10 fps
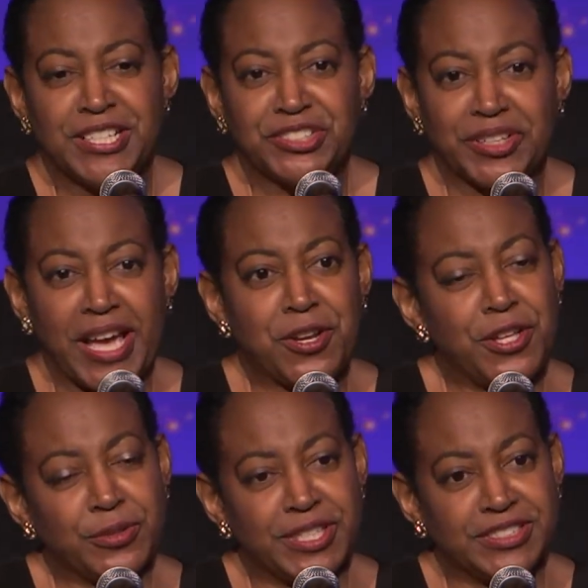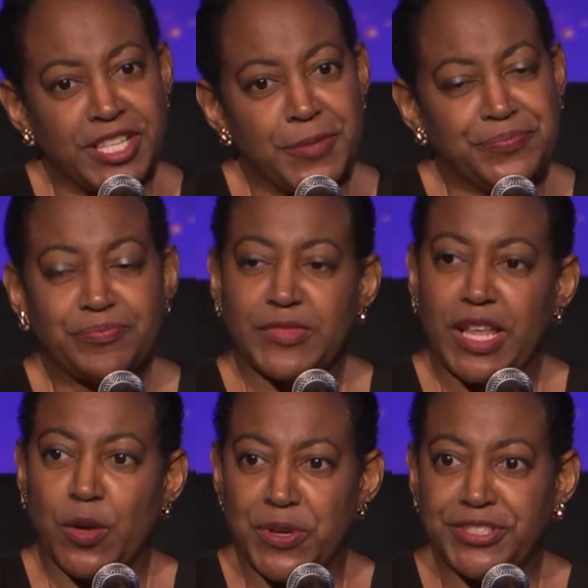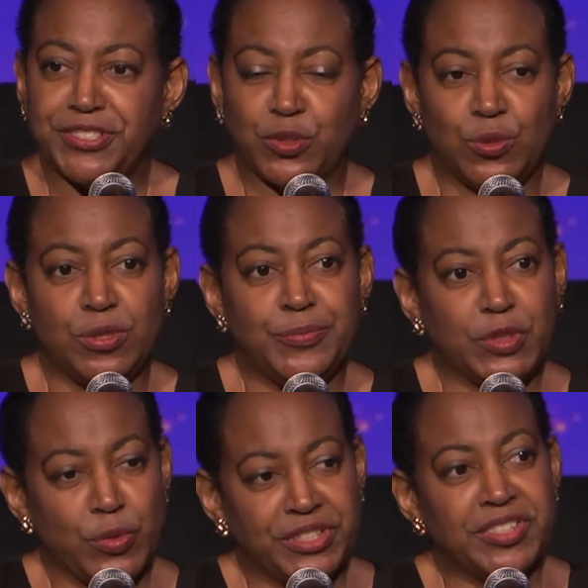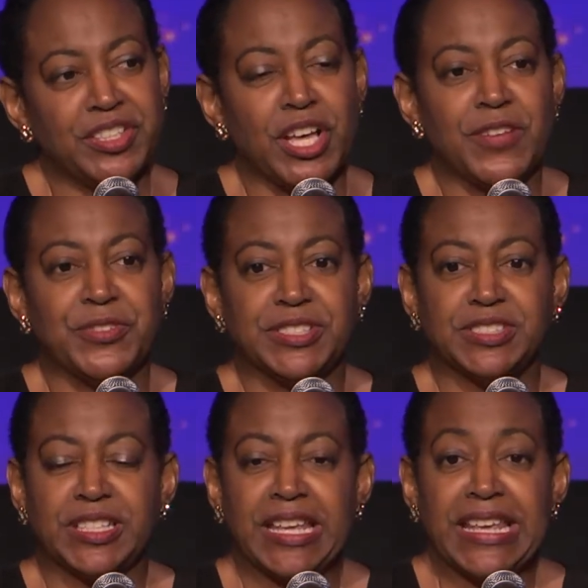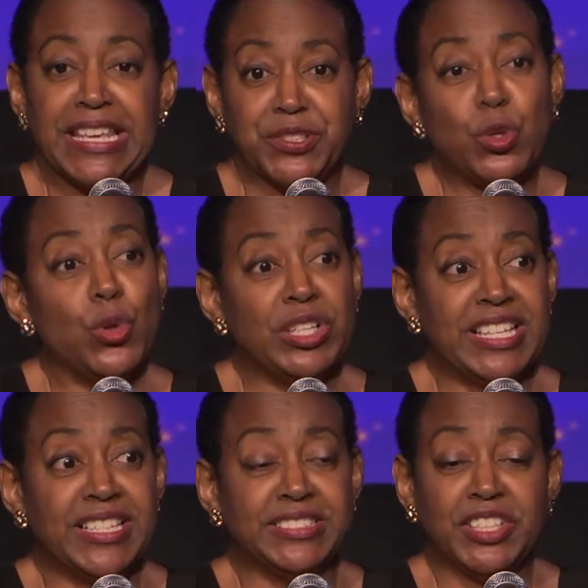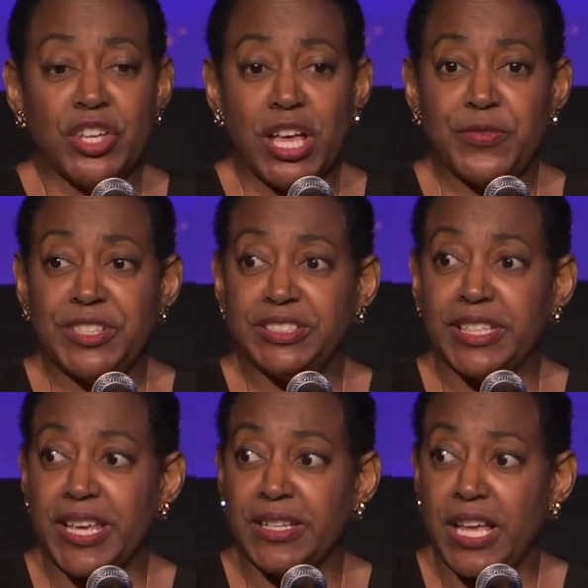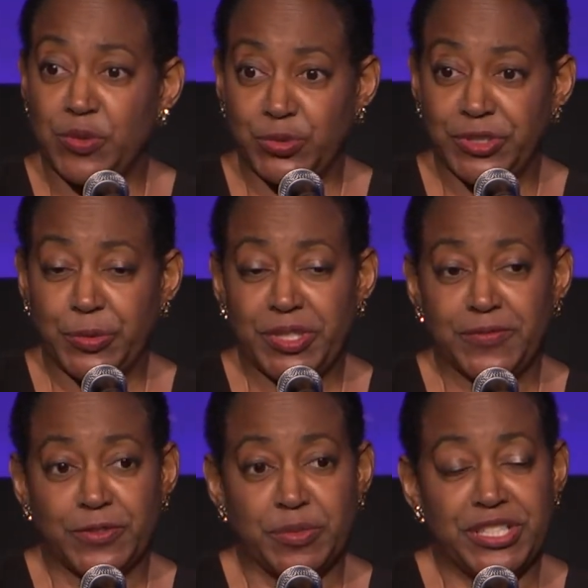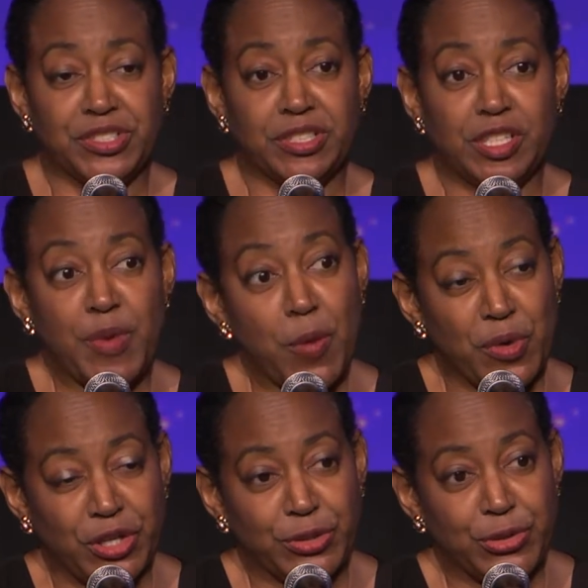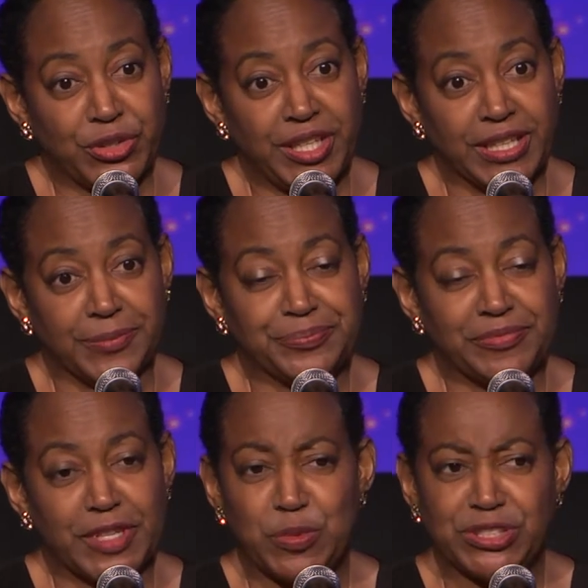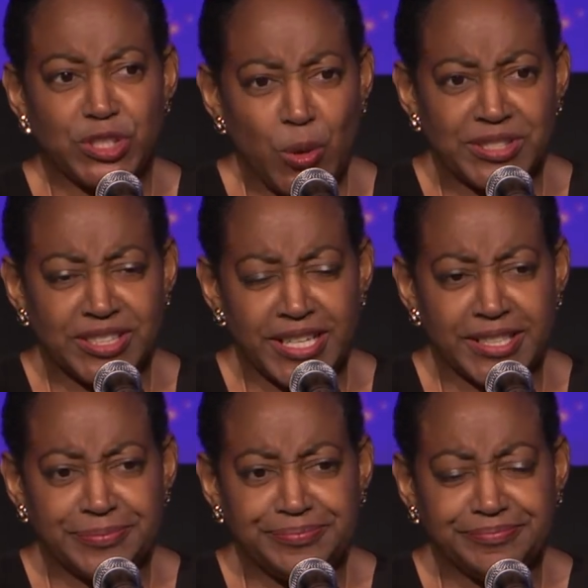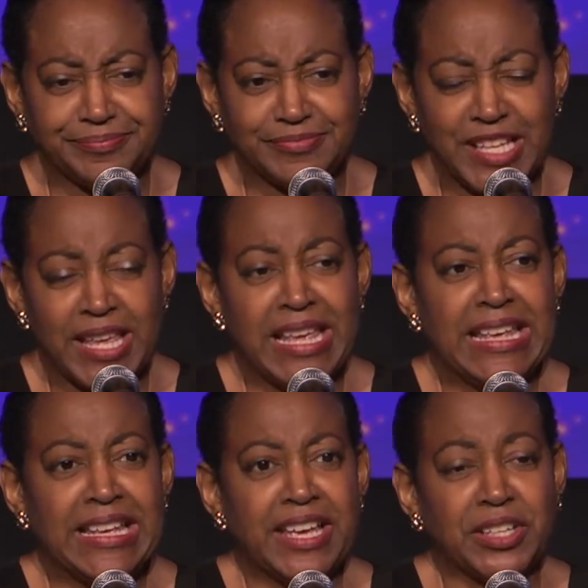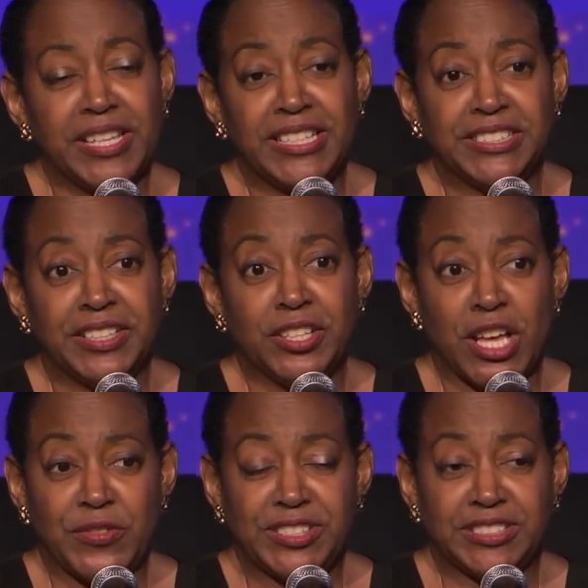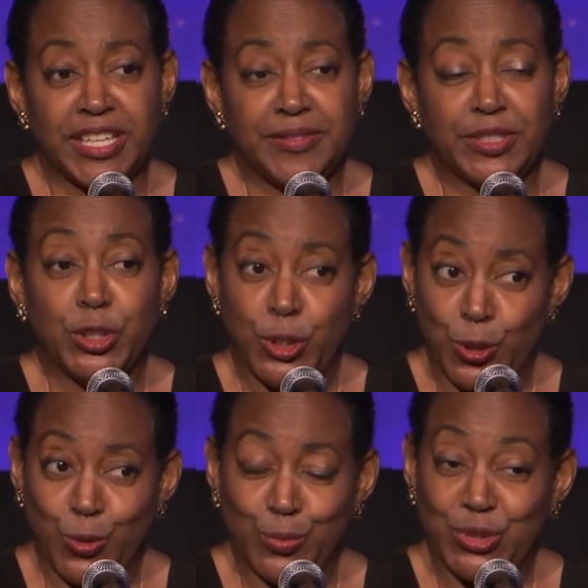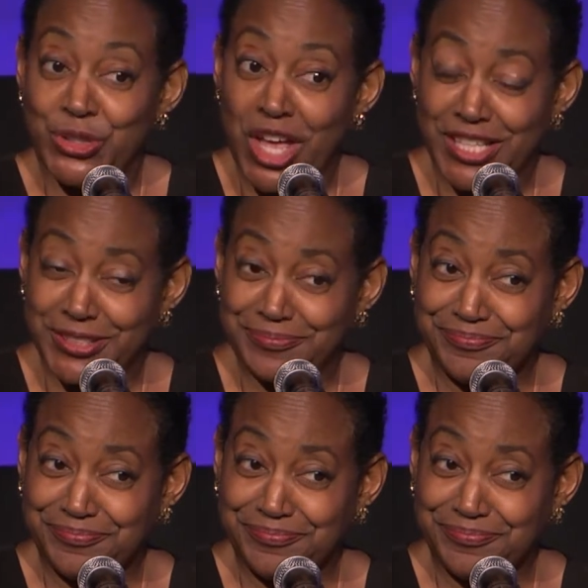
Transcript: So I got all dressed up, I went to school, went to the office, and told the ladies in the office that I was going to read information about Martin Luther King. I was so excited. And the ladies in the office said, no, you're not.